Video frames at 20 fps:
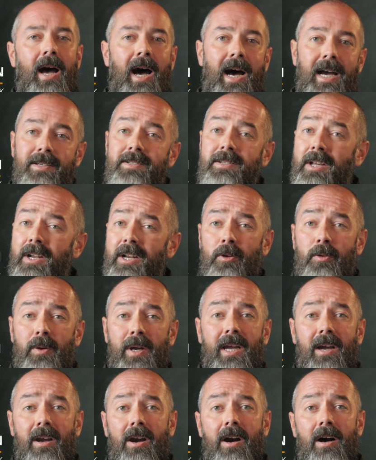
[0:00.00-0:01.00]
I studied
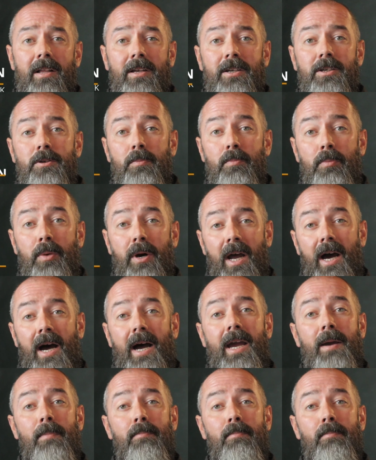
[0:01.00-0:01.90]
Greek in college, but I